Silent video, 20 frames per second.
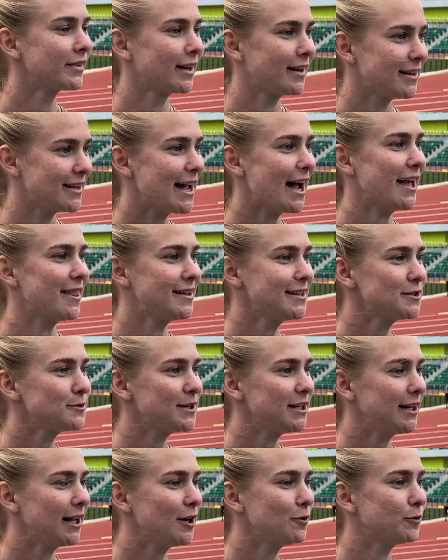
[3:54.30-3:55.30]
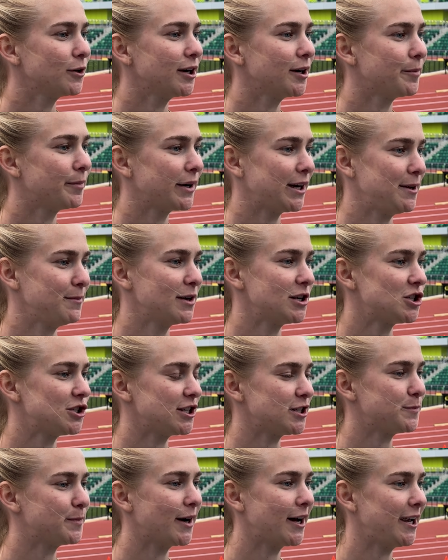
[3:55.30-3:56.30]
Yeah, this weekend we're pretty much
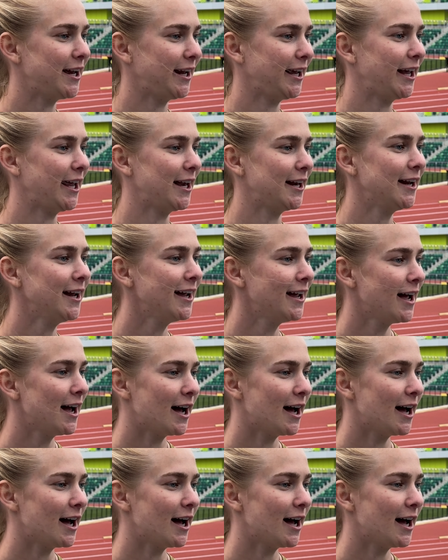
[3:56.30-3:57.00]
just putting in